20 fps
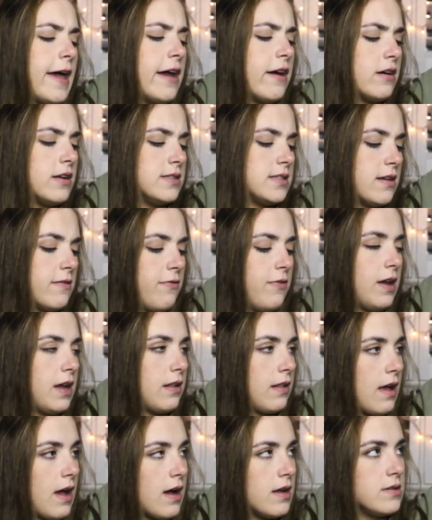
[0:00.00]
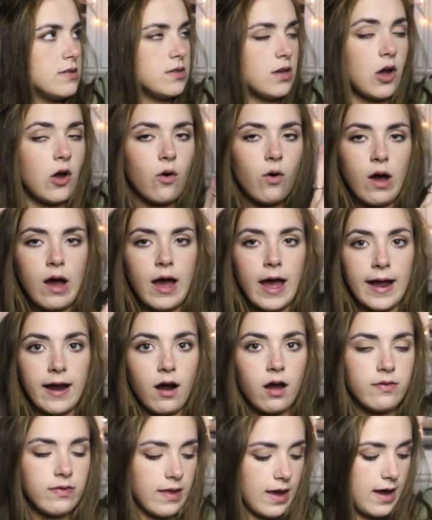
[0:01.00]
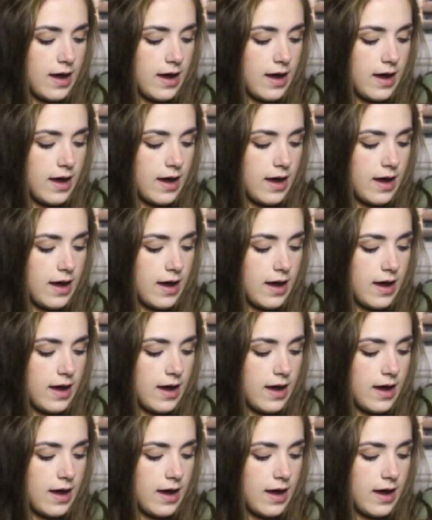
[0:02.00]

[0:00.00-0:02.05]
layer and stuff like that. So I got